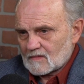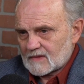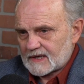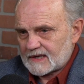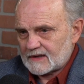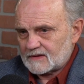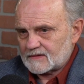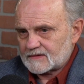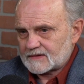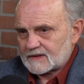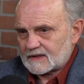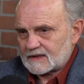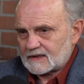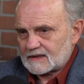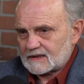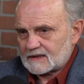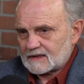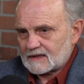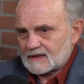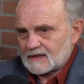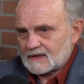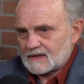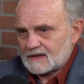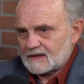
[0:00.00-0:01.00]
guilty
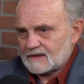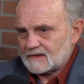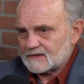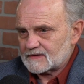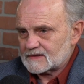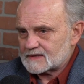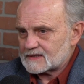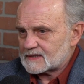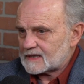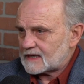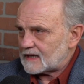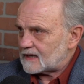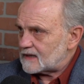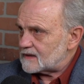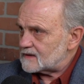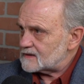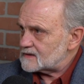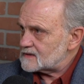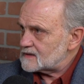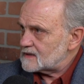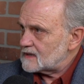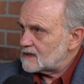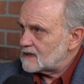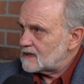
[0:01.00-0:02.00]
in his
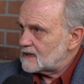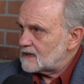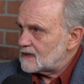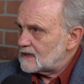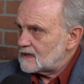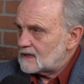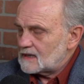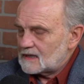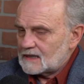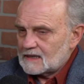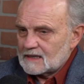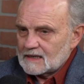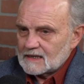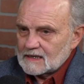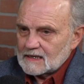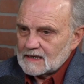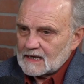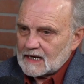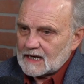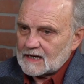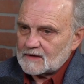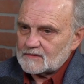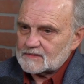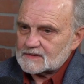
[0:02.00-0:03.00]
case. Mm-hmm.
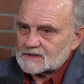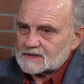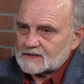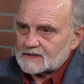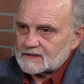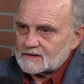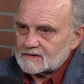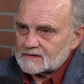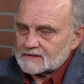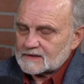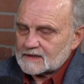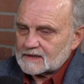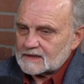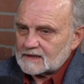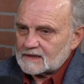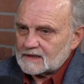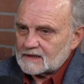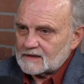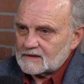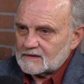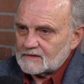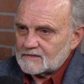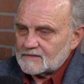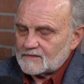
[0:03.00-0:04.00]
I was guilty
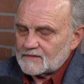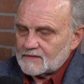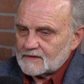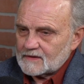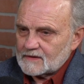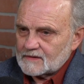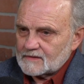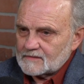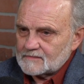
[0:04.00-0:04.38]
of